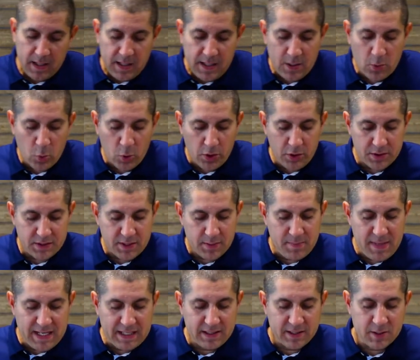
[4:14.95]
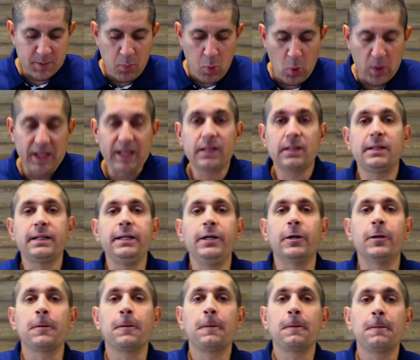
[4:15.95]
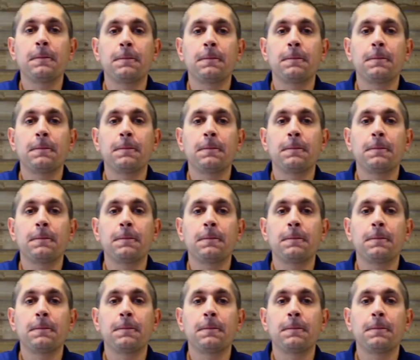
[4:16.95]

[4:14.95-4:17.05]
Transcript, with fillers: In order to make this point clear,